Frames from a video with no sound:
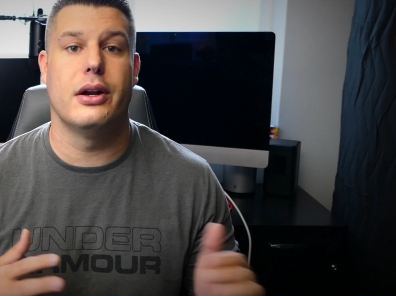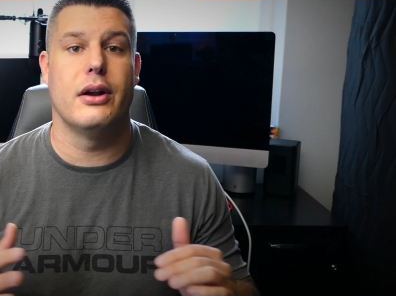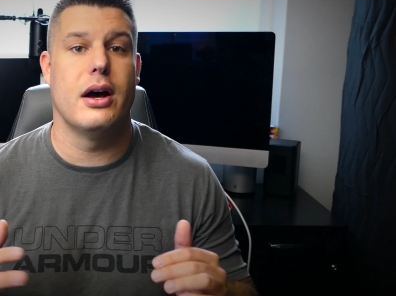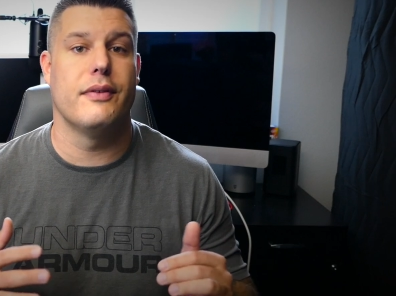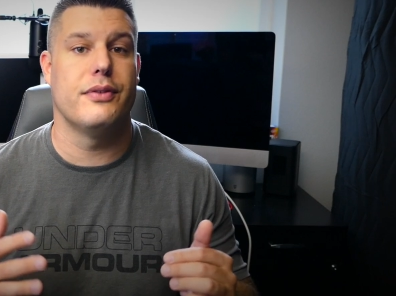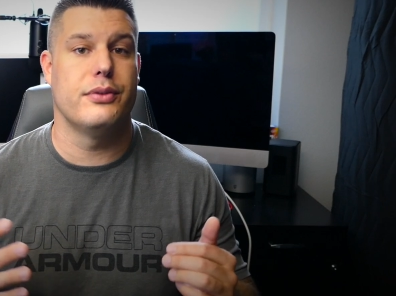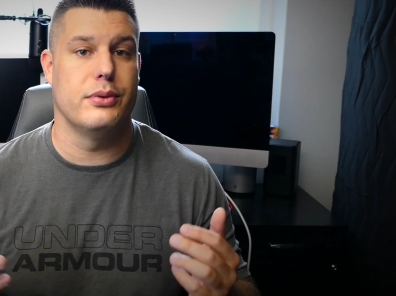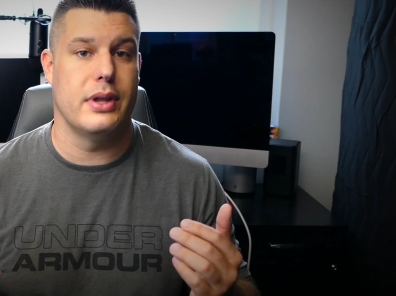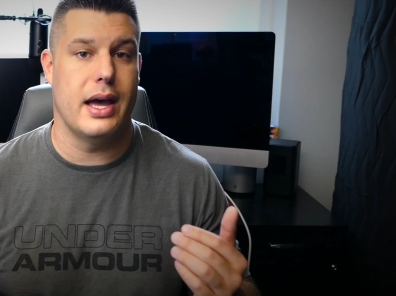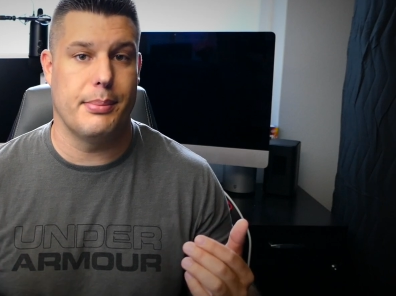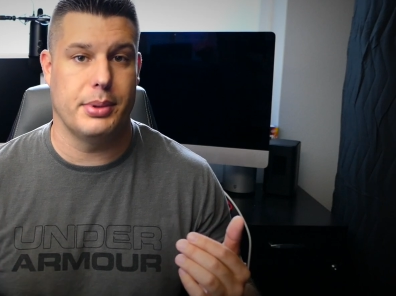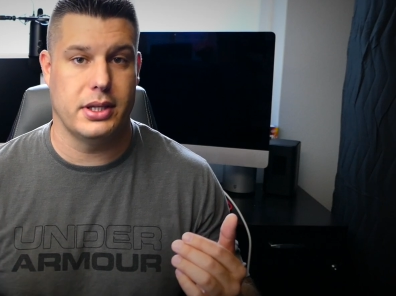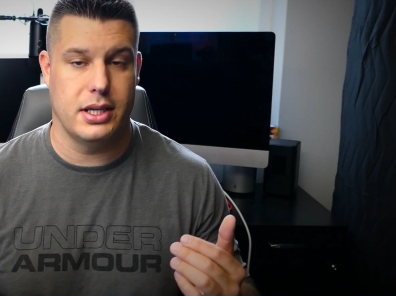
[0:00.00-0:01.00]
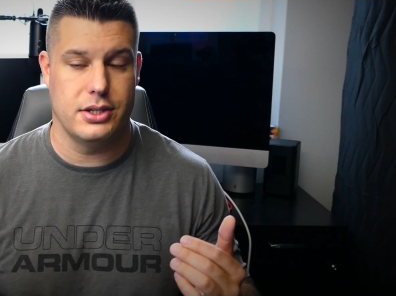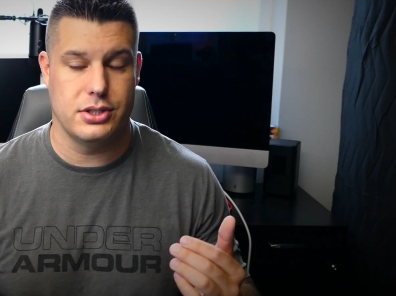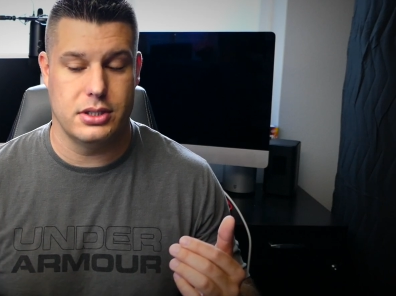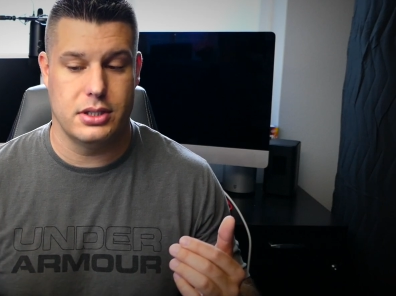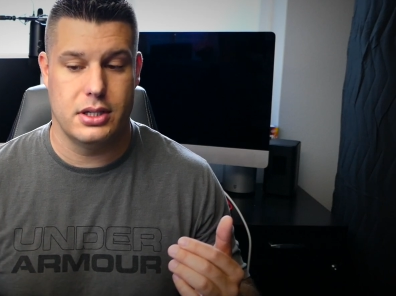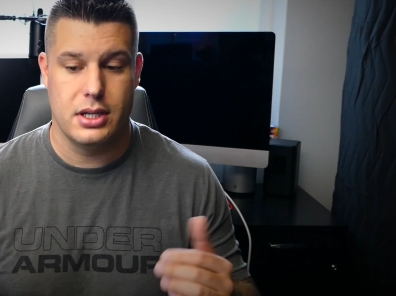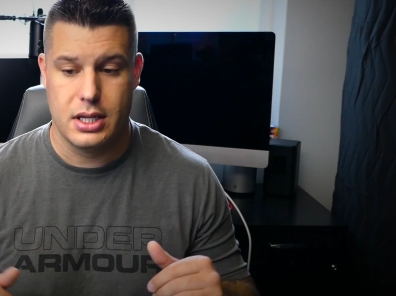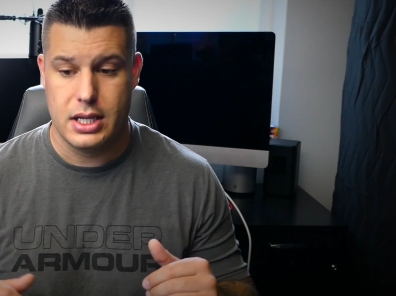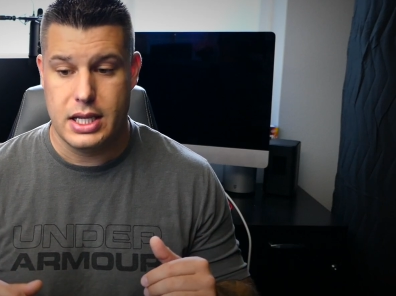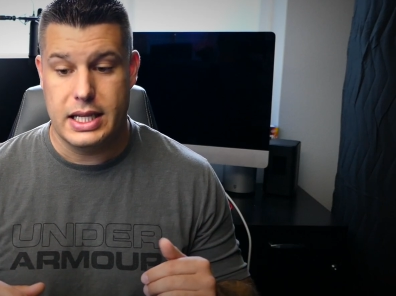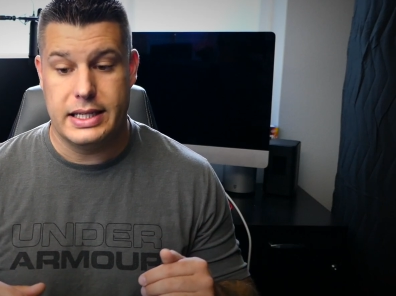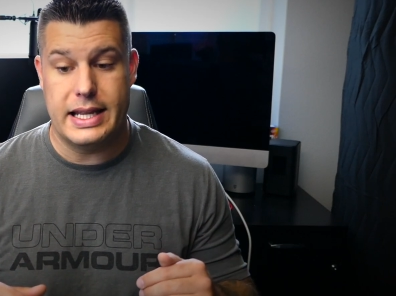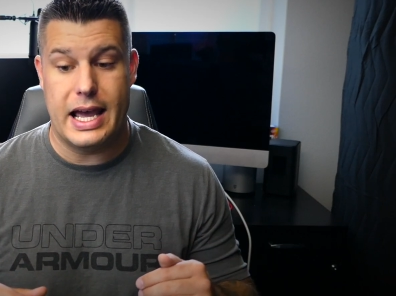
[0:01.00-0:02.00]
and off through the application.
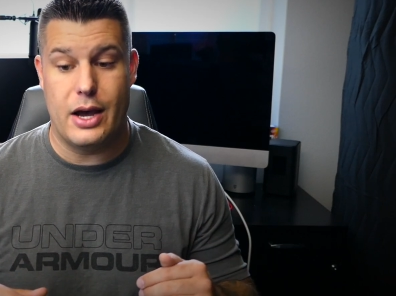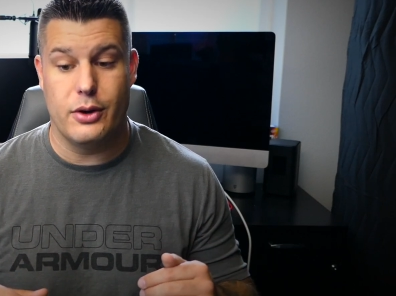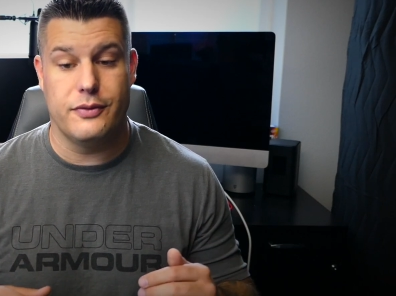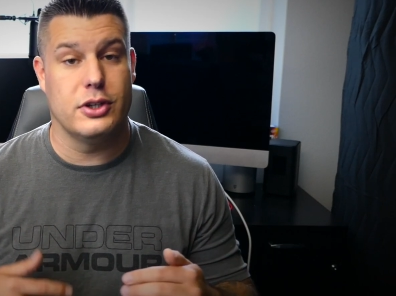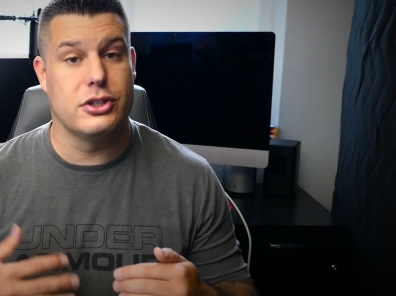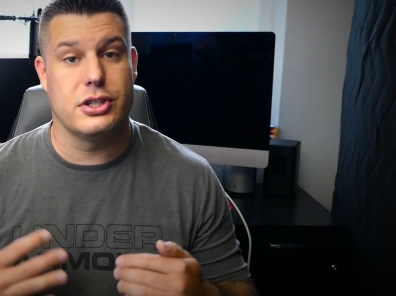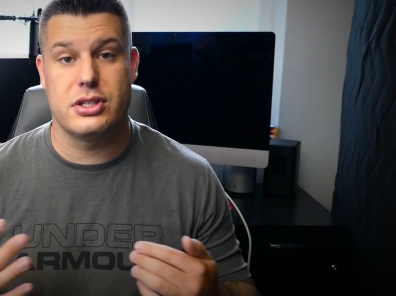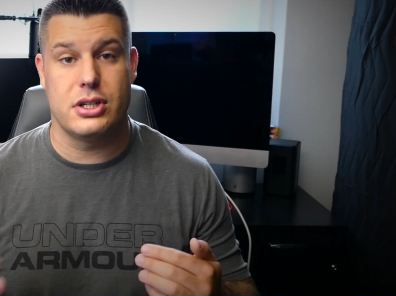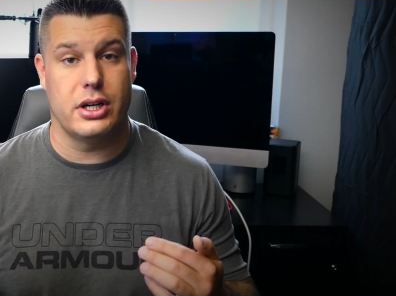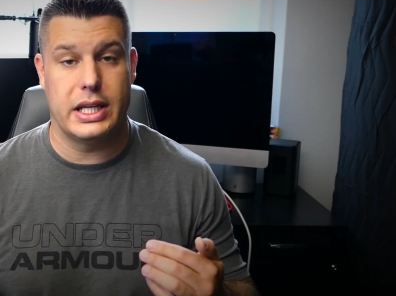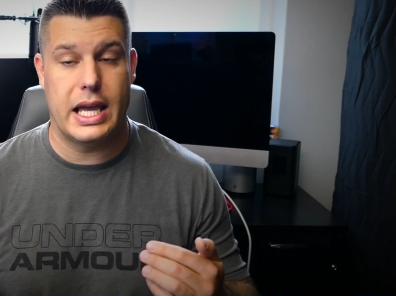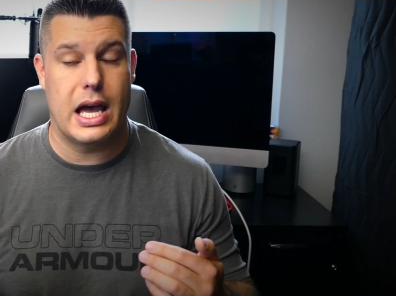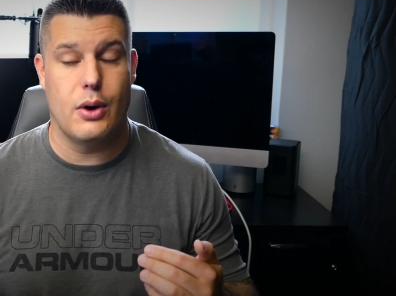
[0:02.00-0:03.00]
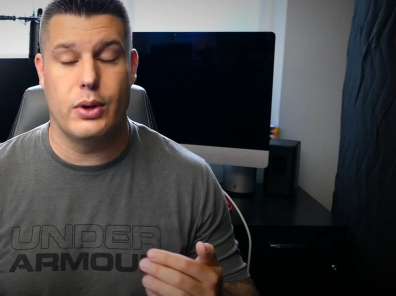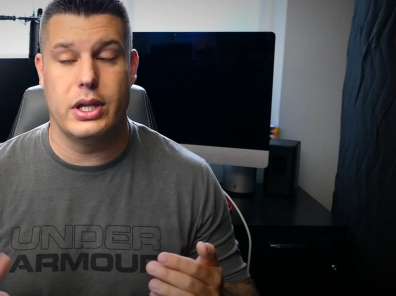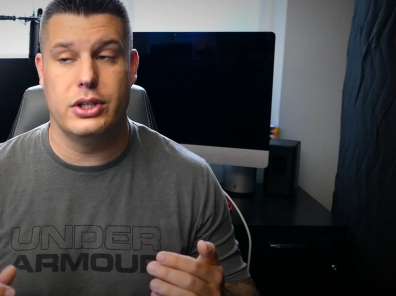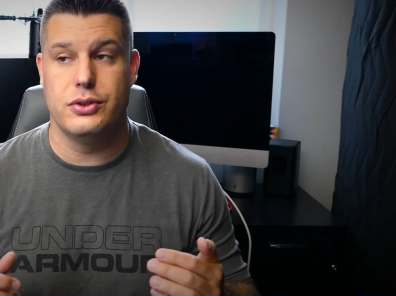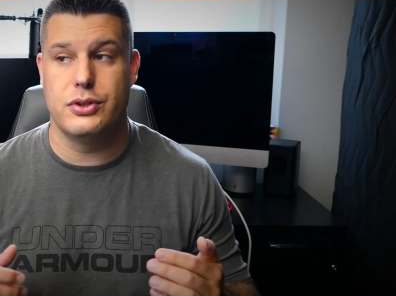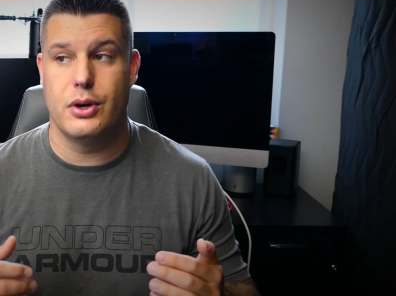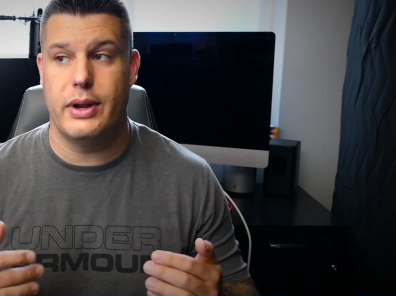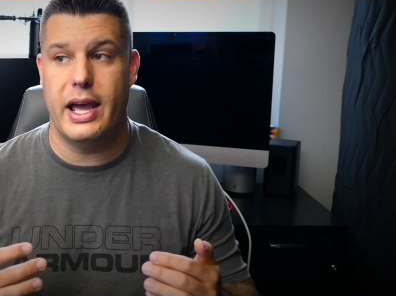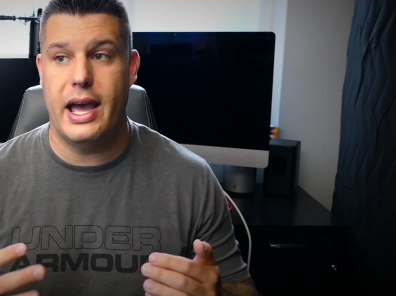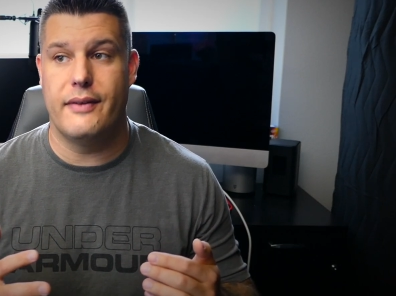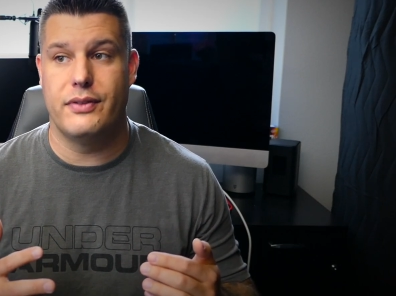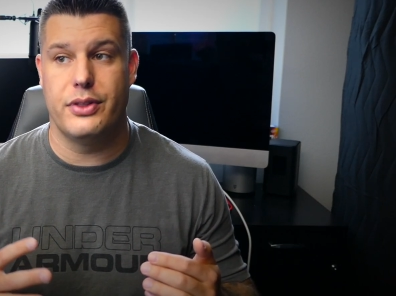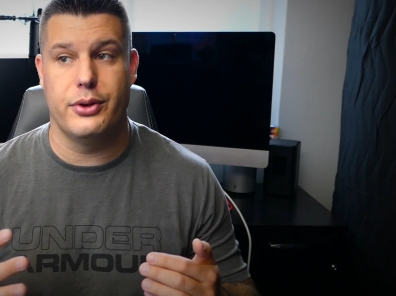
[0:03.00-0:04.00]
Now, if you're just starting out and you don't
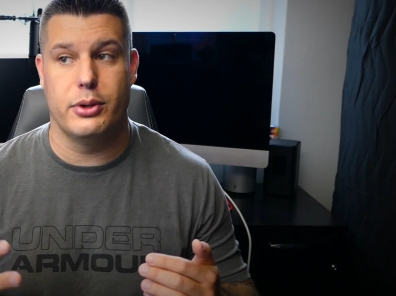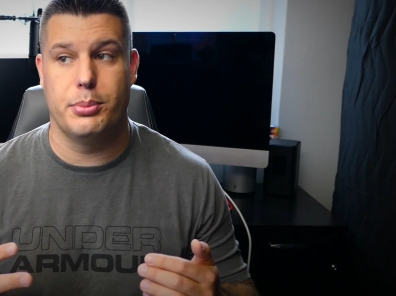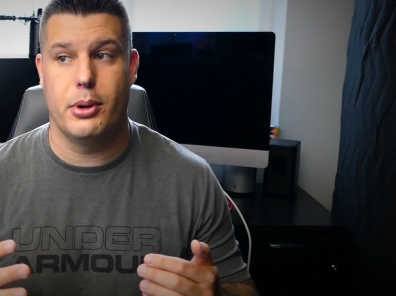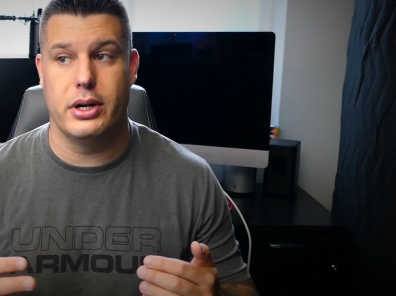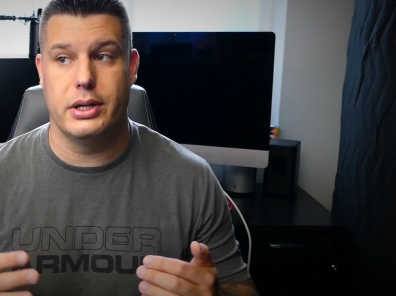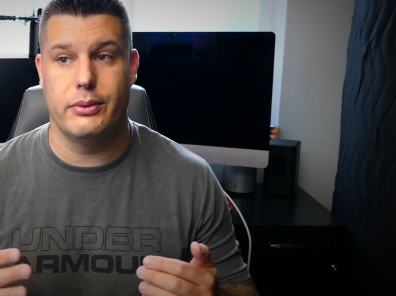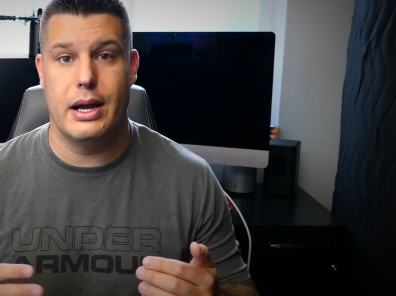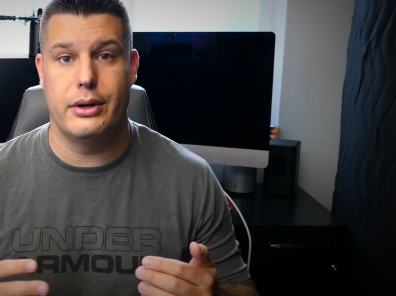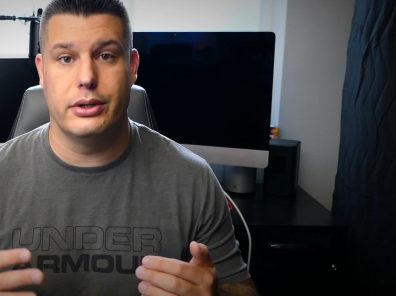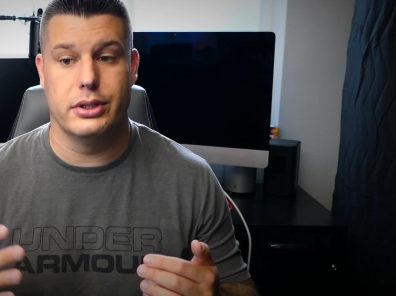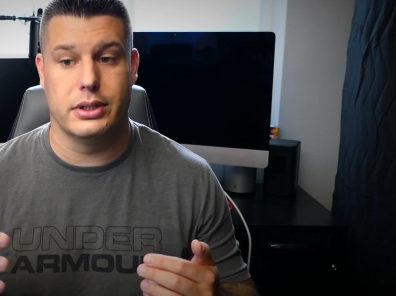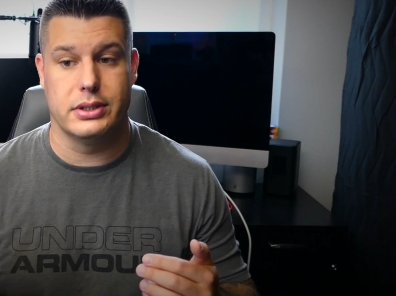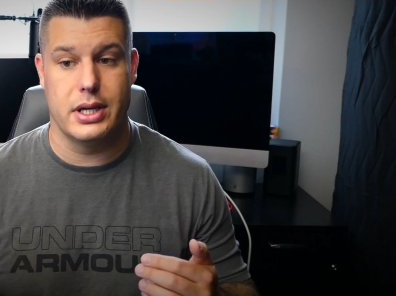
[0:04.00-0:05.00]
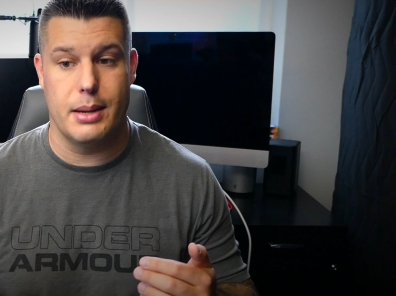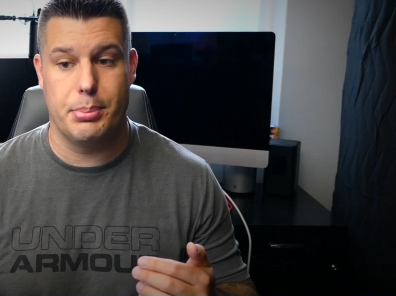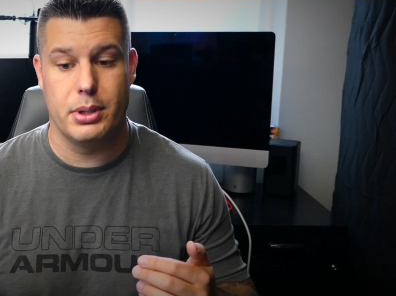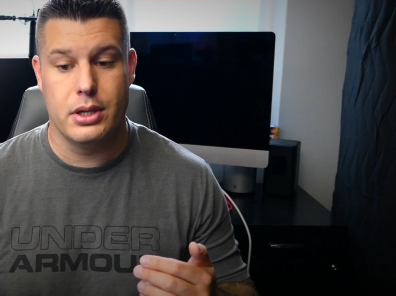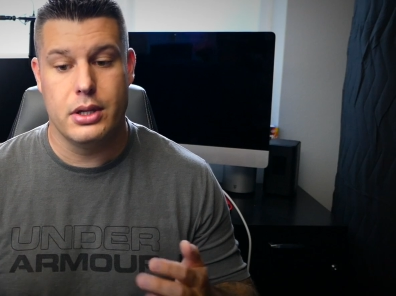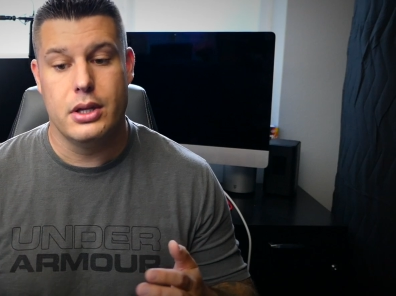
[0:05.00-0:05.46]
have the third-party router hooked up,